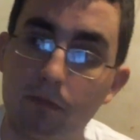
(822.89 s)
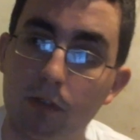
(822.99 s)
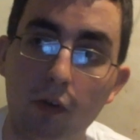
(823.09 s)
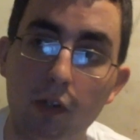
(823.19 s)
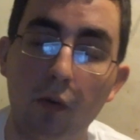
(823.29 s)

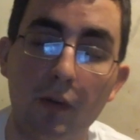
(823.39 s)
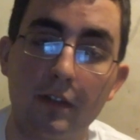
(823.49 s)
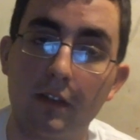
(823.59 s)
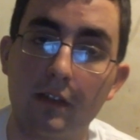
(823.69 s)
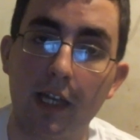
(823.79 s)
don't go into
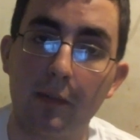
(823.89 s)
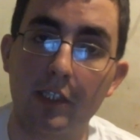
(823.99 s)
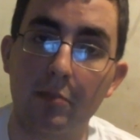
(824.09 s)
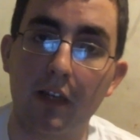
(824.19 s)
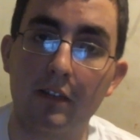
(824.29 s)
this game
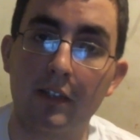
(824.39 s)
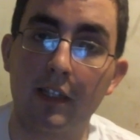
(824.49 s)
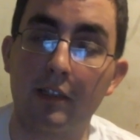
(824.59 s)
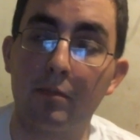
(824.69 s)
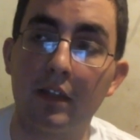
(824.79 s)
expecting it
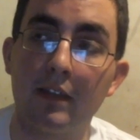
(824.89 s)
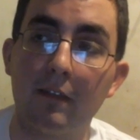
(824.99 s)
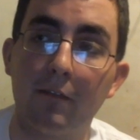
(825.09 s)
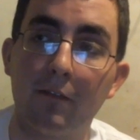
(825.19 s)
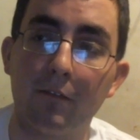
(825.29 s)
to be the
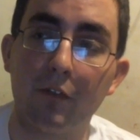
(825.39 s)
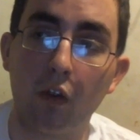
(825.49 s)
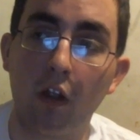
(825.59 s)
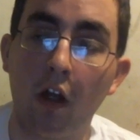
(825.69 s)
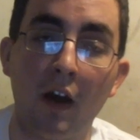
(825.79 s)

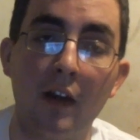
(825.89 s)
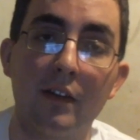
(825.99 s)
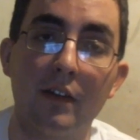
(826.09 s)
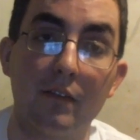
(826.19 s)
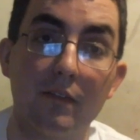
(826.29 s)
full-on
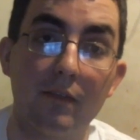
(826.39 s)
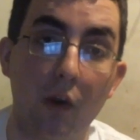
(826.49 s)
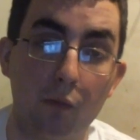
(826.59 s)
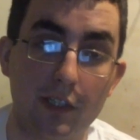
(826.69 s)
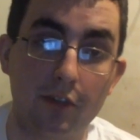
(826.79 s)

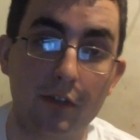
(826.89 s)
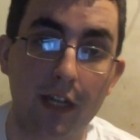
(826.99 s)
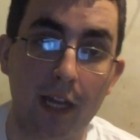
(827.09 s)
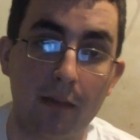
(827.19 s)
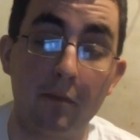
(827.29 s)
original
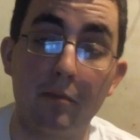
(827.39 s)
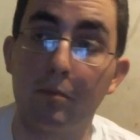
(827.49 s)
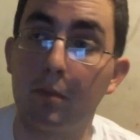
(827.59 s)
game,